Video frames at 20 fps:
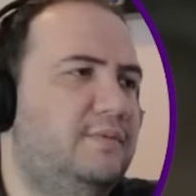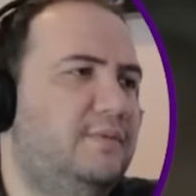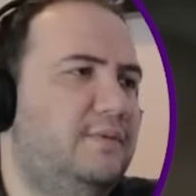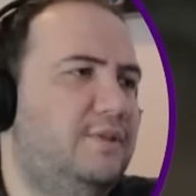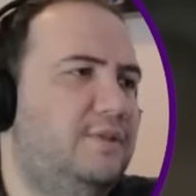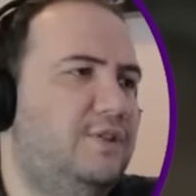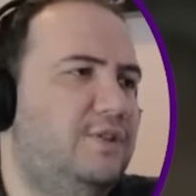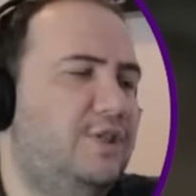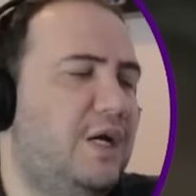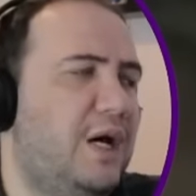
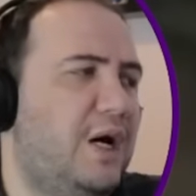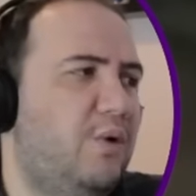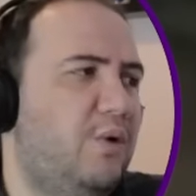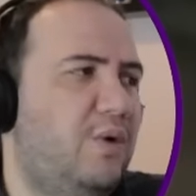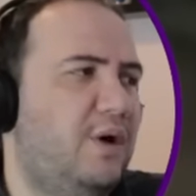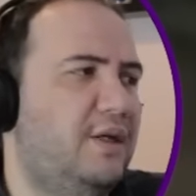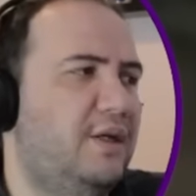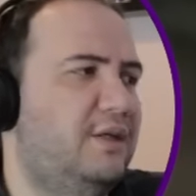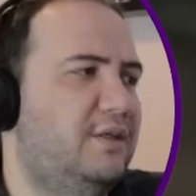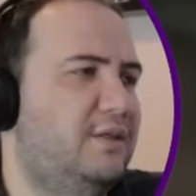
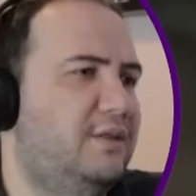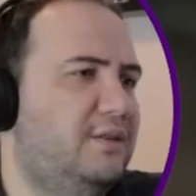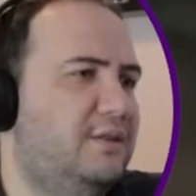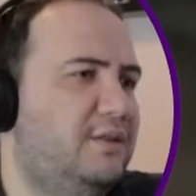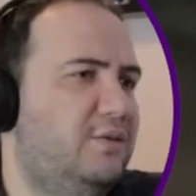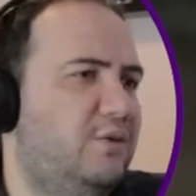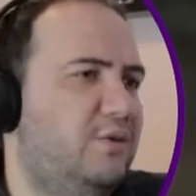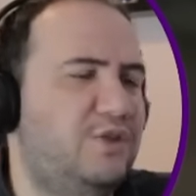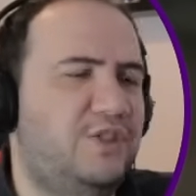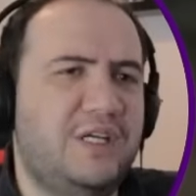Jawan
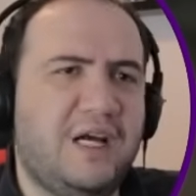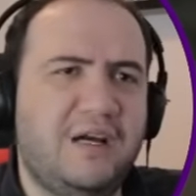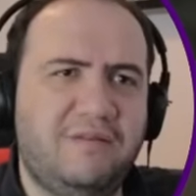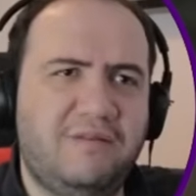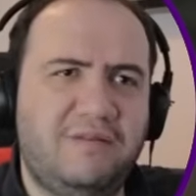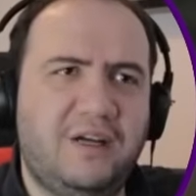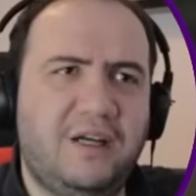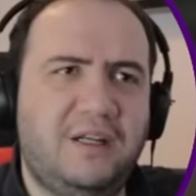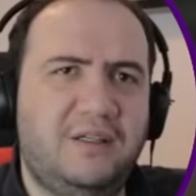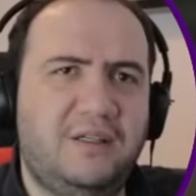or
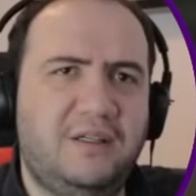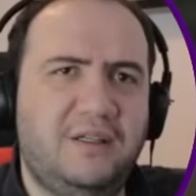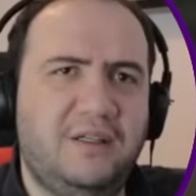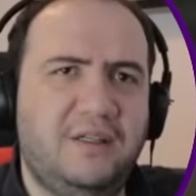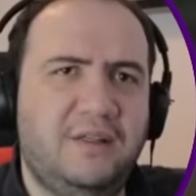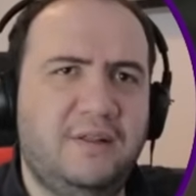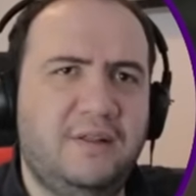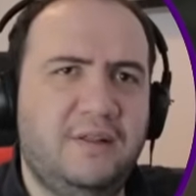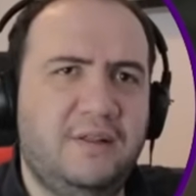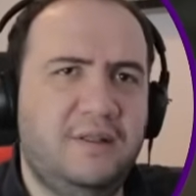Javan,
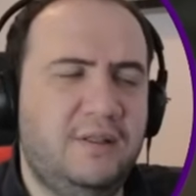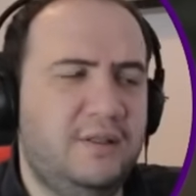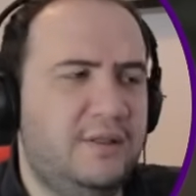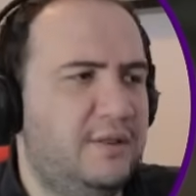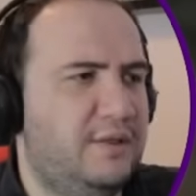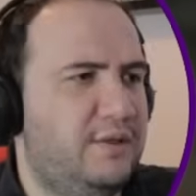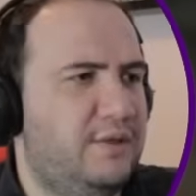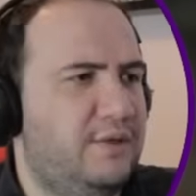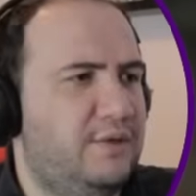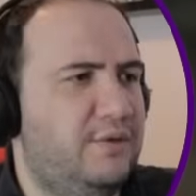
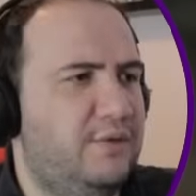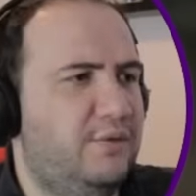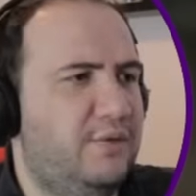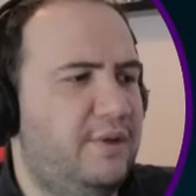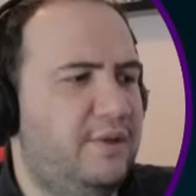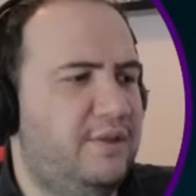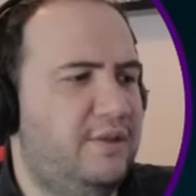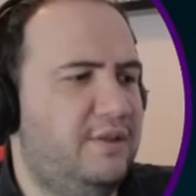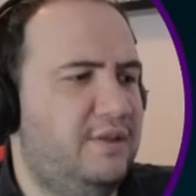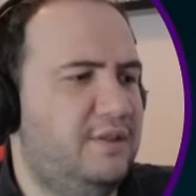
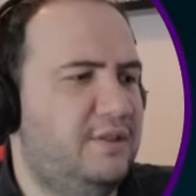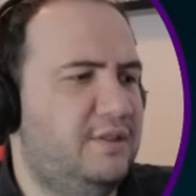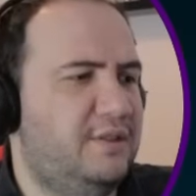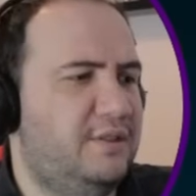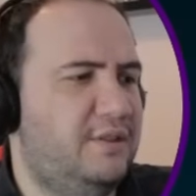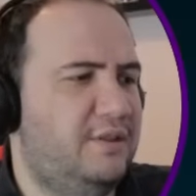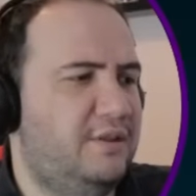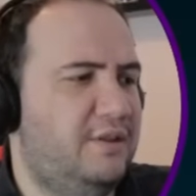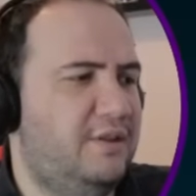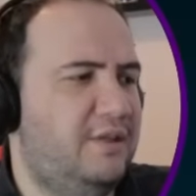with
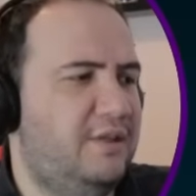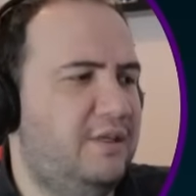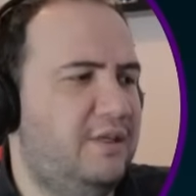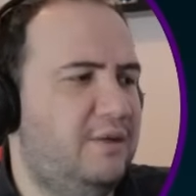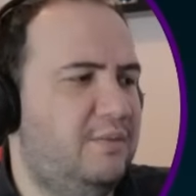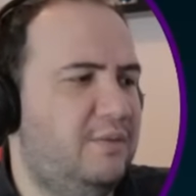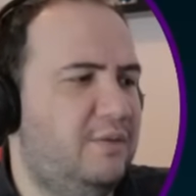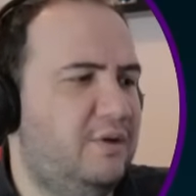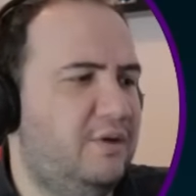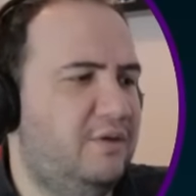this
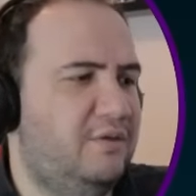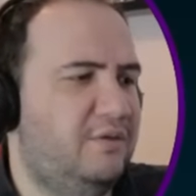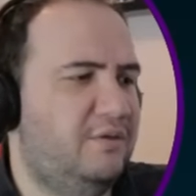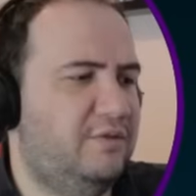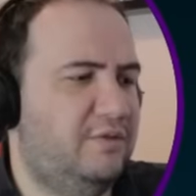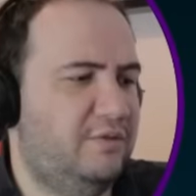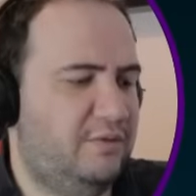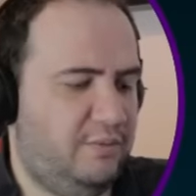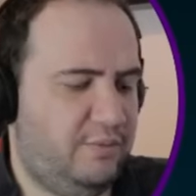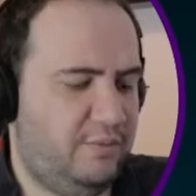theme
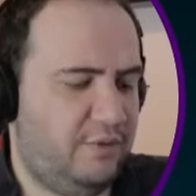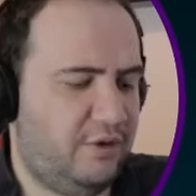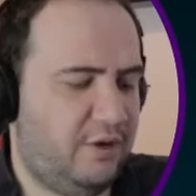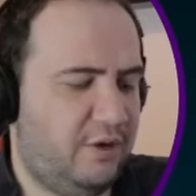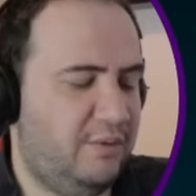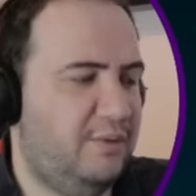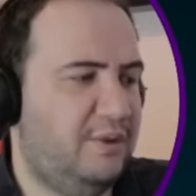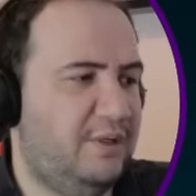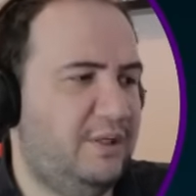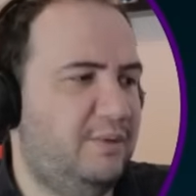of
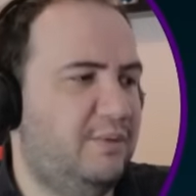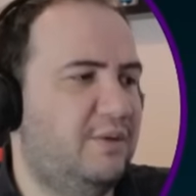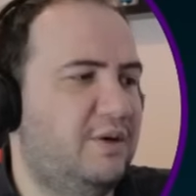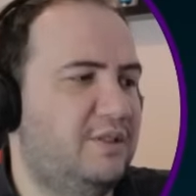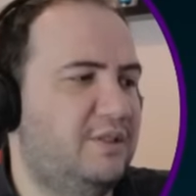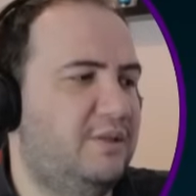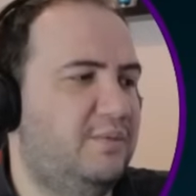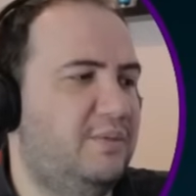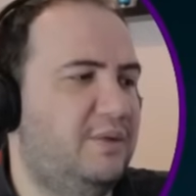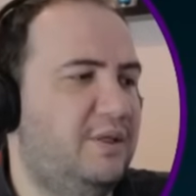
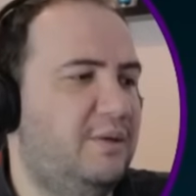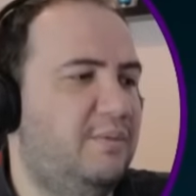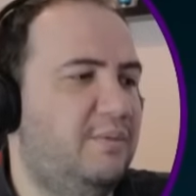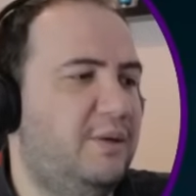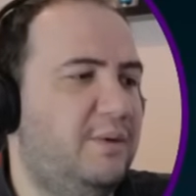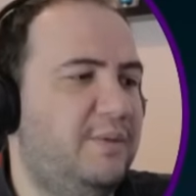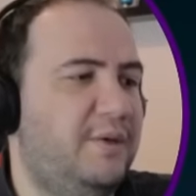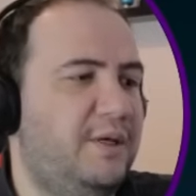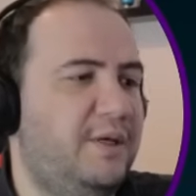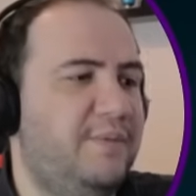possibly a
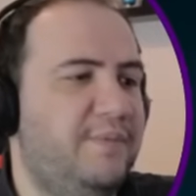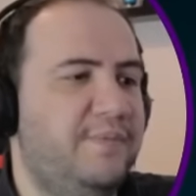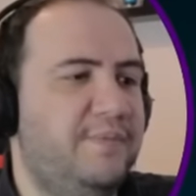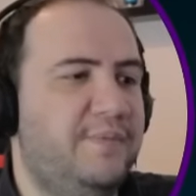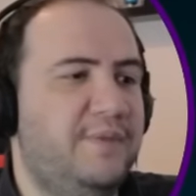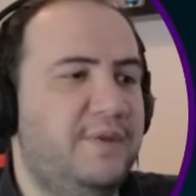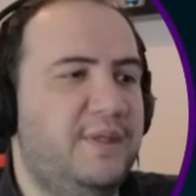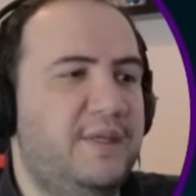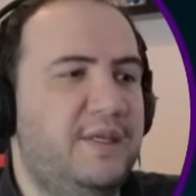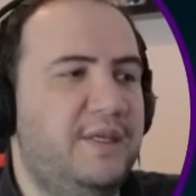mummy.
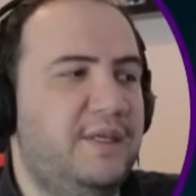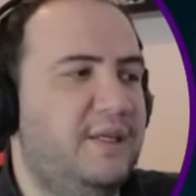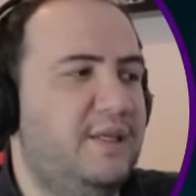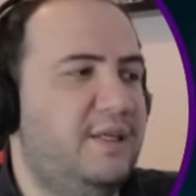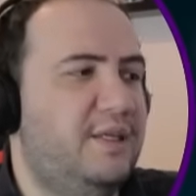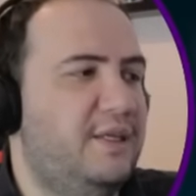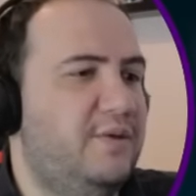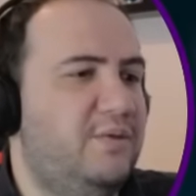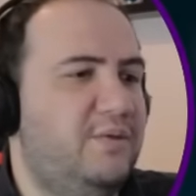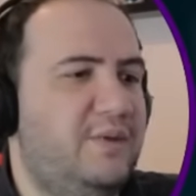
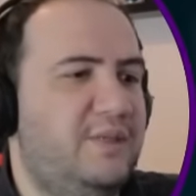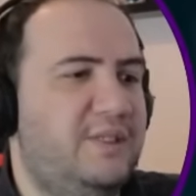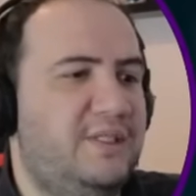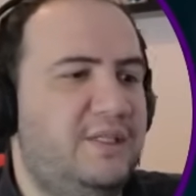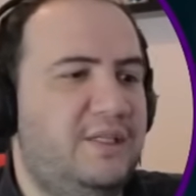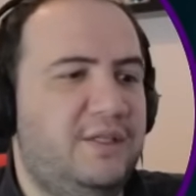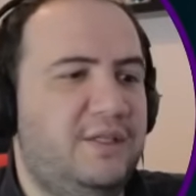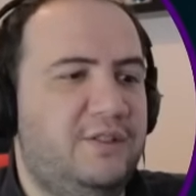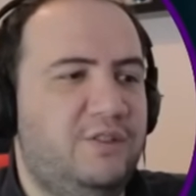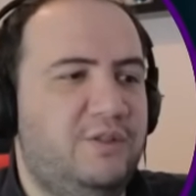We see
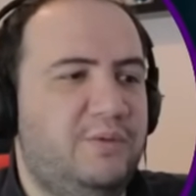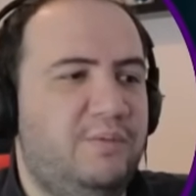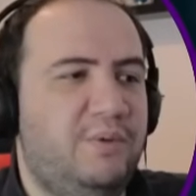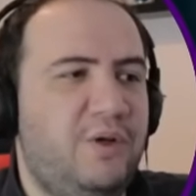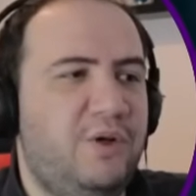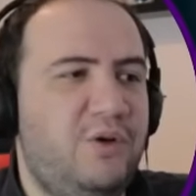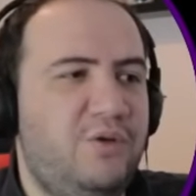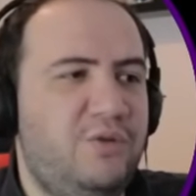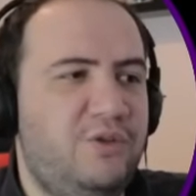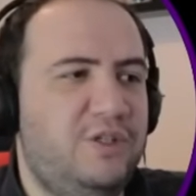an
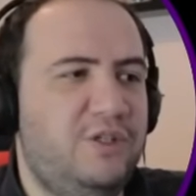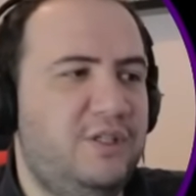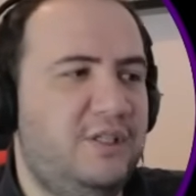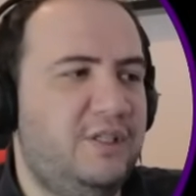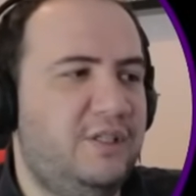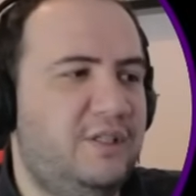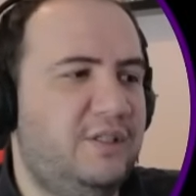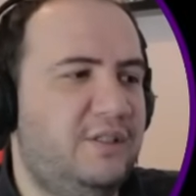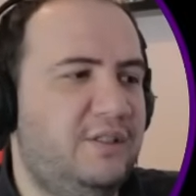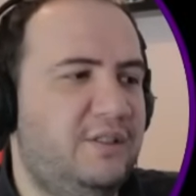
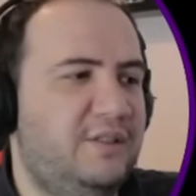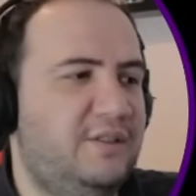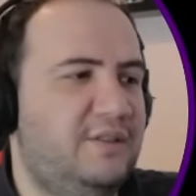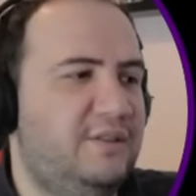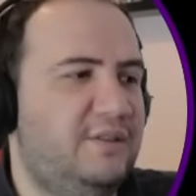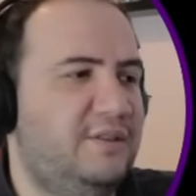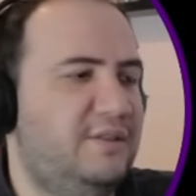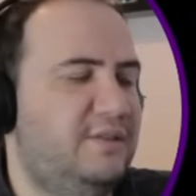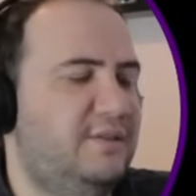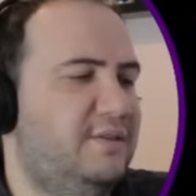explosion,
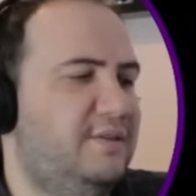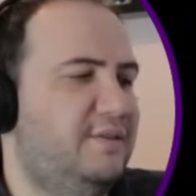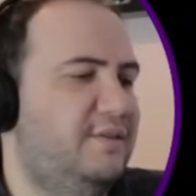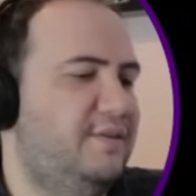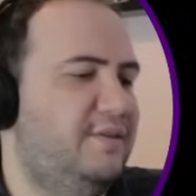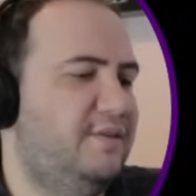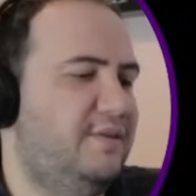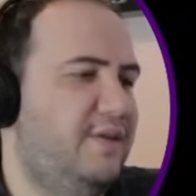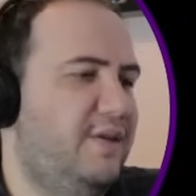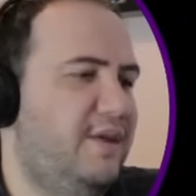
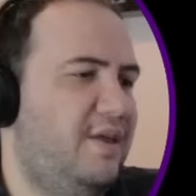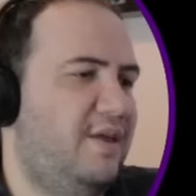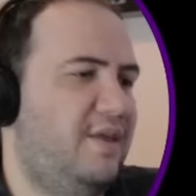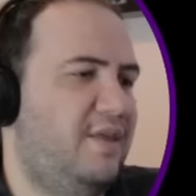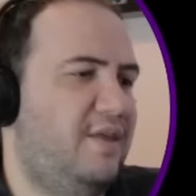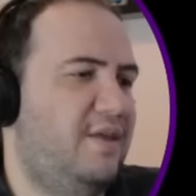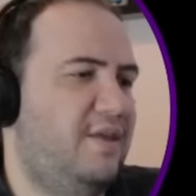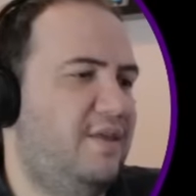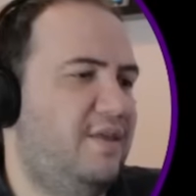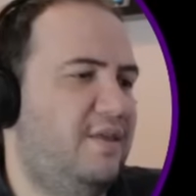
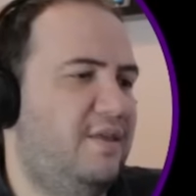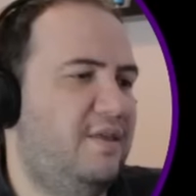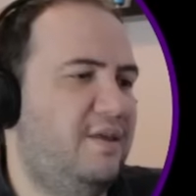the